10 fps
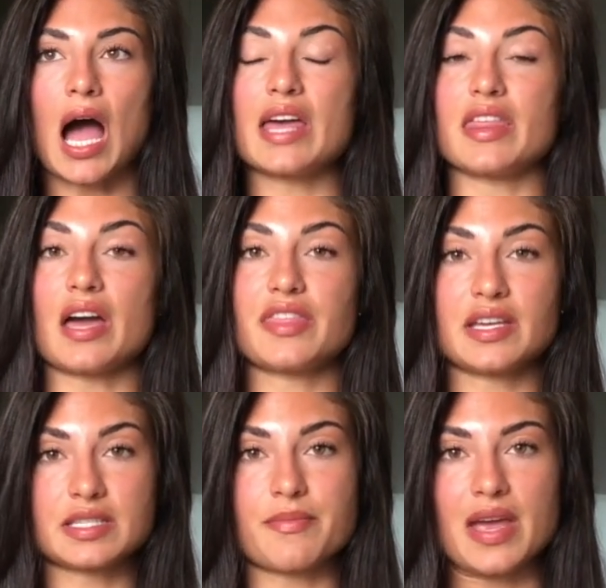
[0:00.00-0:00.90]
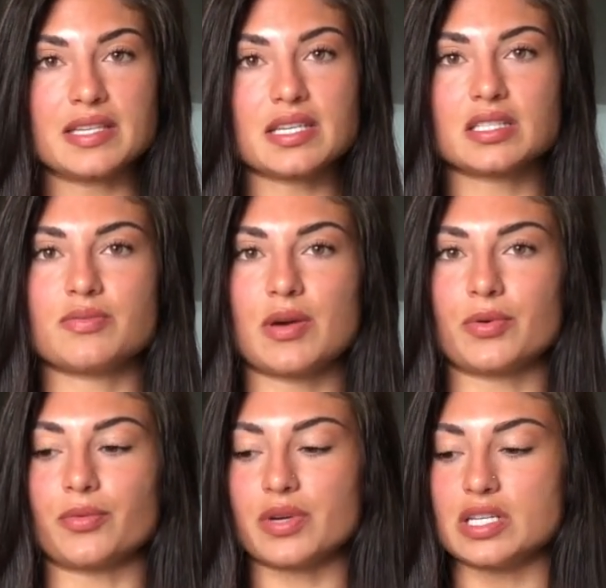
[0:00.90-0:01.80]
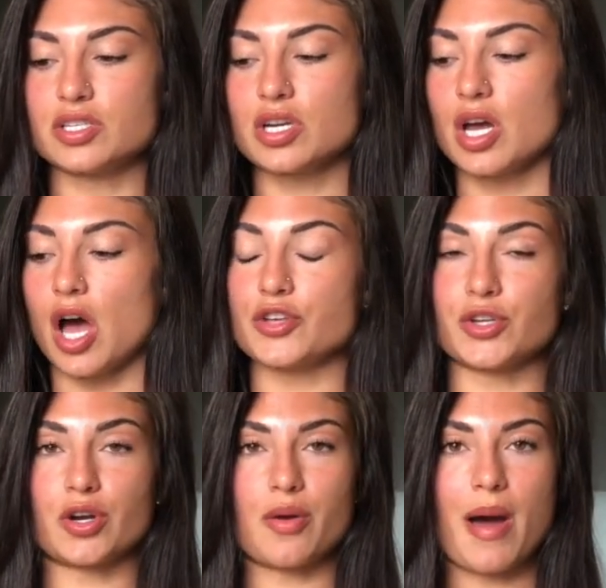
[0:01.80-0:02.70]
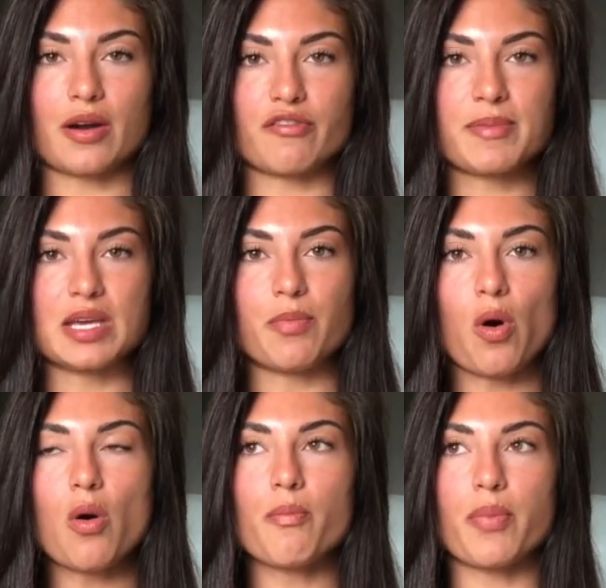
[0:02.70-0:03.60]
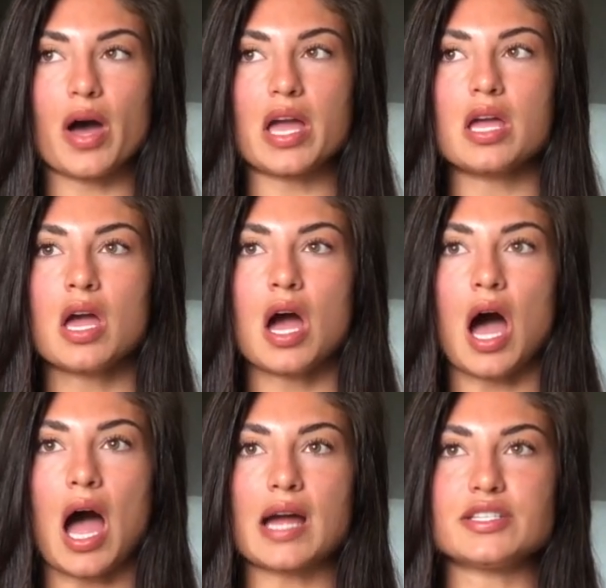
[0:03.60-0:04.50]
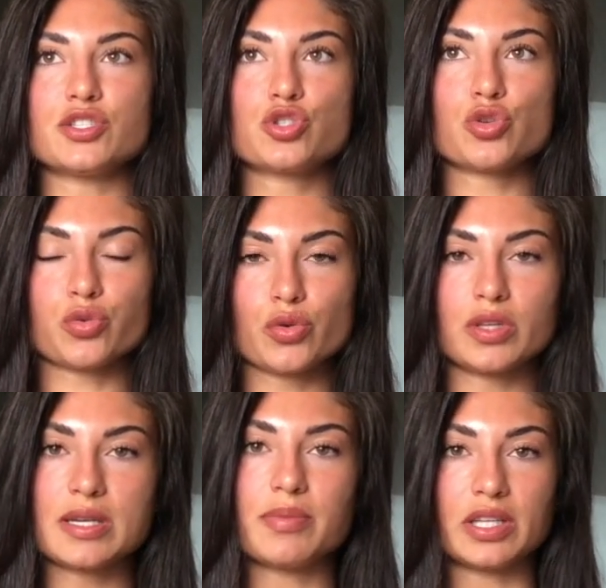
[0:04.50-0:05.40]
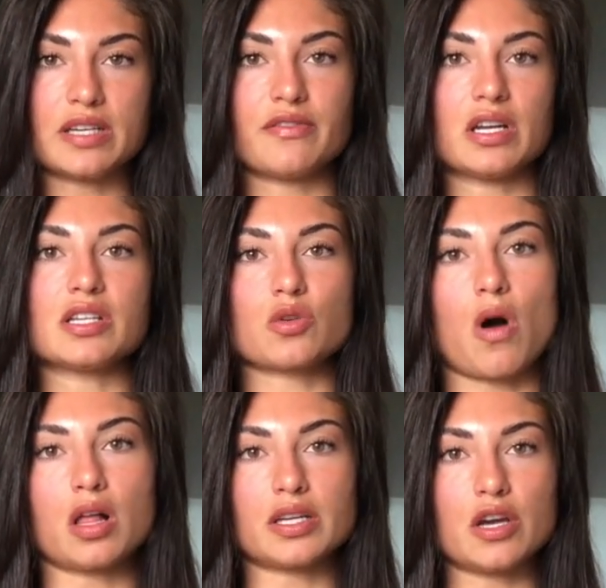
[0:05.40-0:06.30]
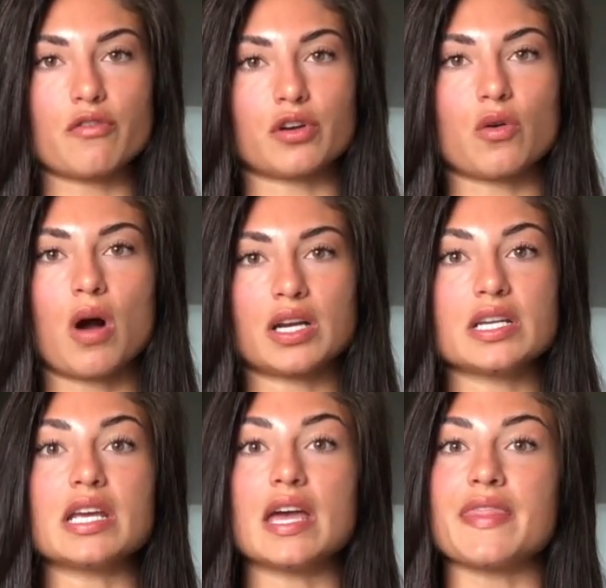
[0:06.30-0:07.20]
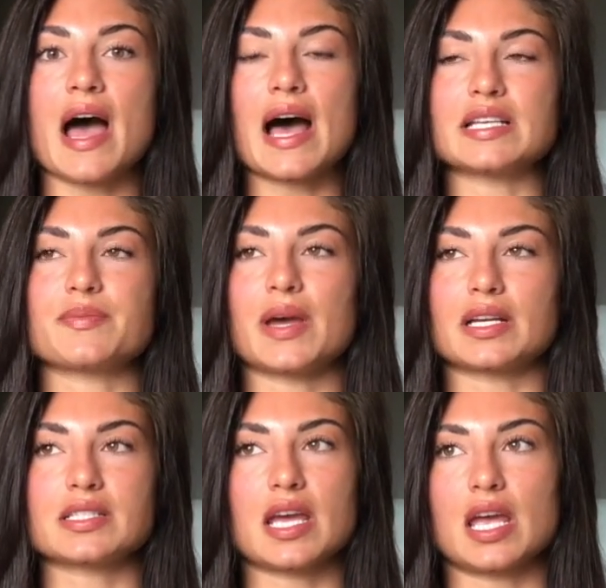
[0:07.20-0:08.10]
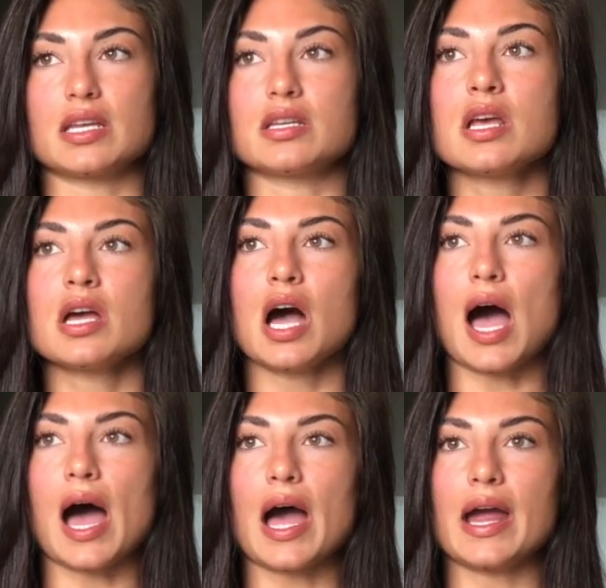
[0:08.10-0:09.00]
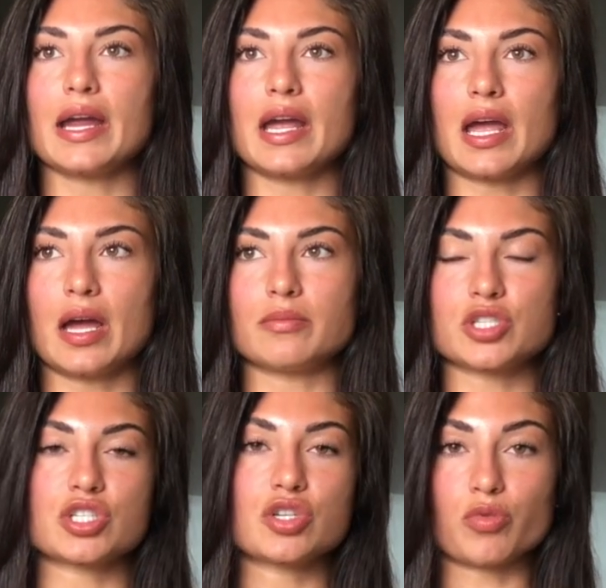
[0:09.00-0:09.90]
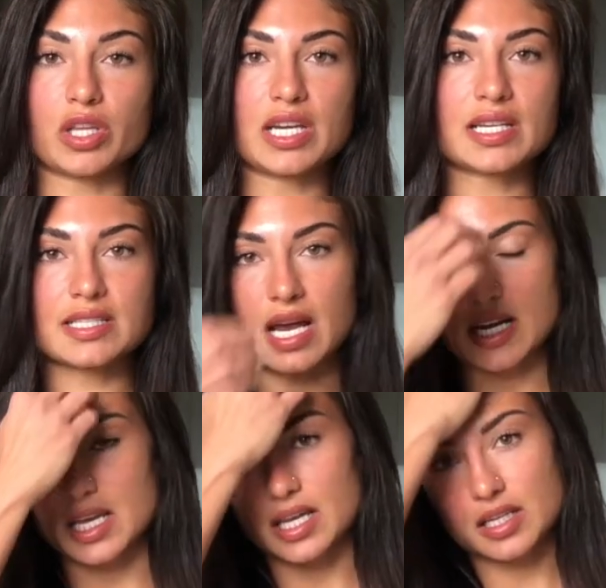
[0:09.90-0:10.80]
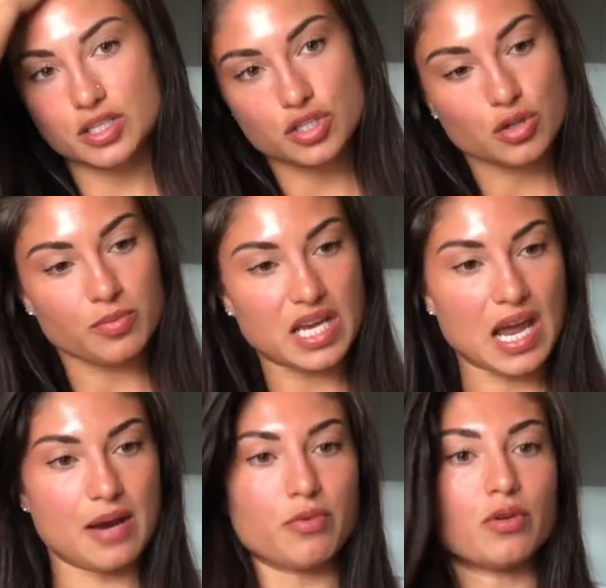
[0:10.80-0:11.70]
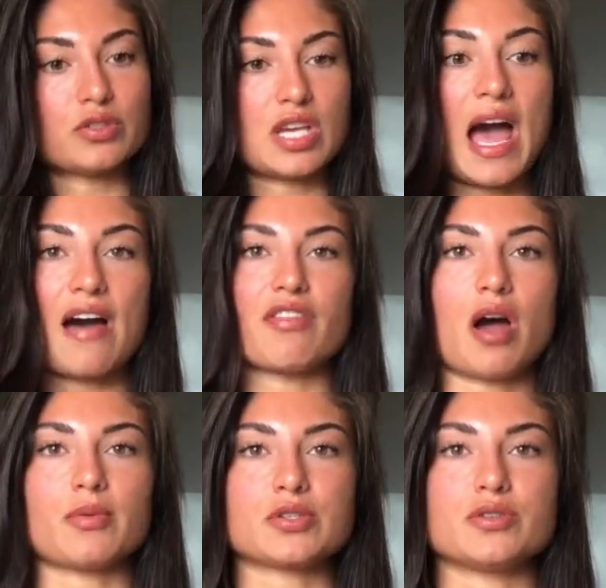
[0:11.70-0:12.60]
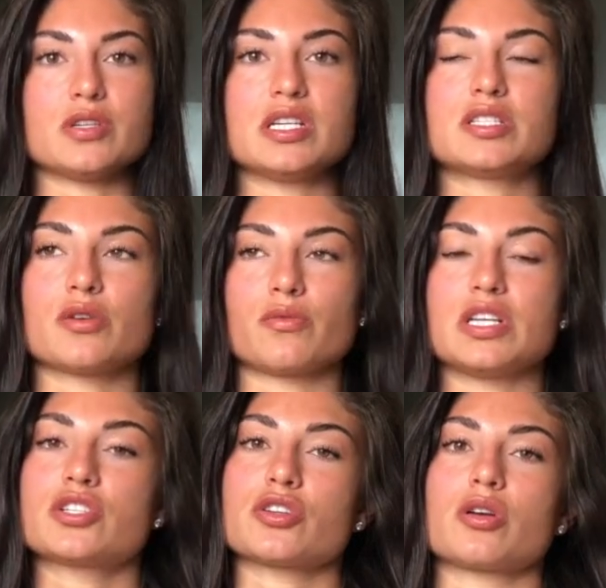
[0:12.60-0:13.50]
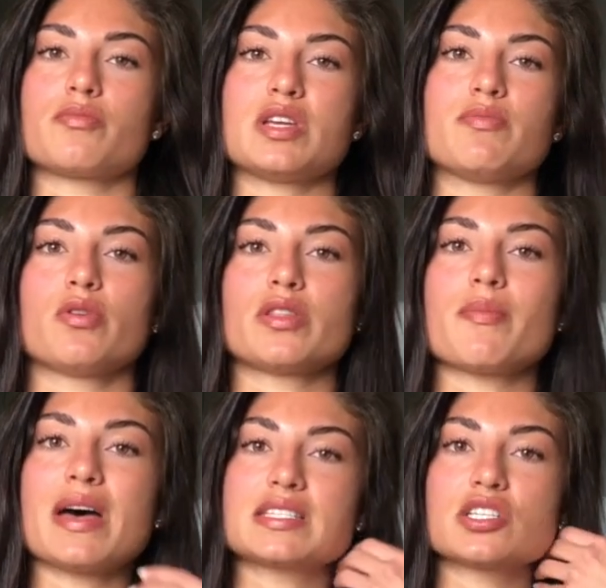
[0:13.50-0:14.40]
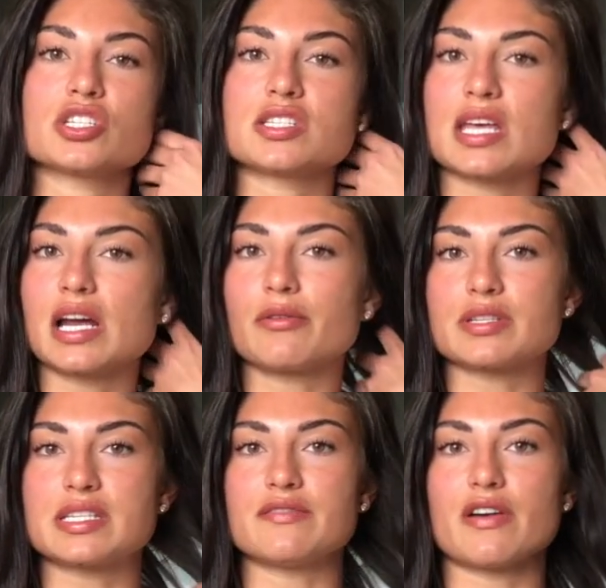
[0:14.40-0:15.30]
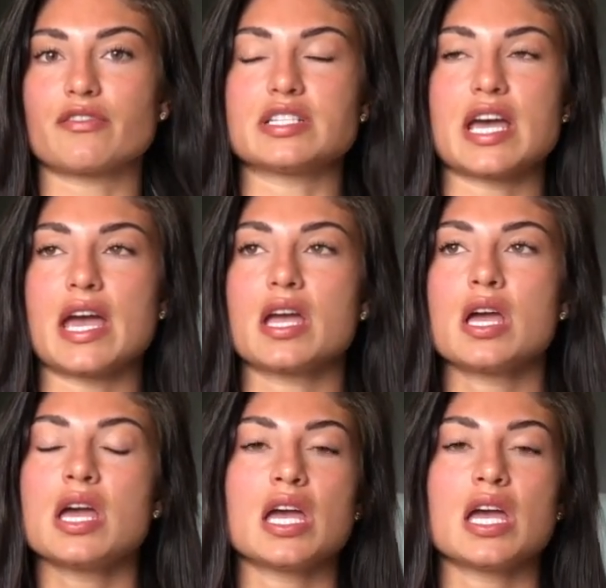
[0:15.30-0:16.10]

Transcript: I think it's amazing to be able to reach a certain amount of people, but I truly believe it is quality over quantity in that aspect, and I am just really excited to be able to have the opportunity to reach certain people and the messages that I receive every day.